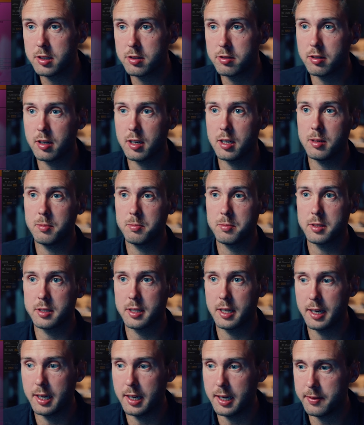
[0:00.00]
Drums
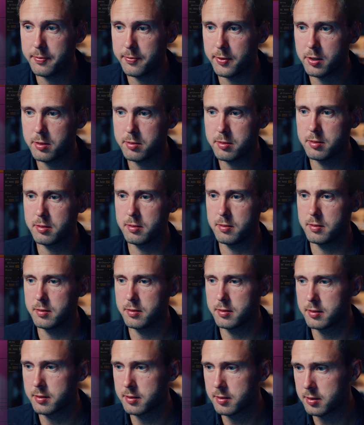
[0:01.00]
and
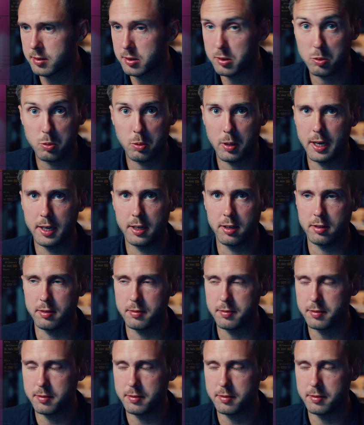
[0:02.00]
vocals choir.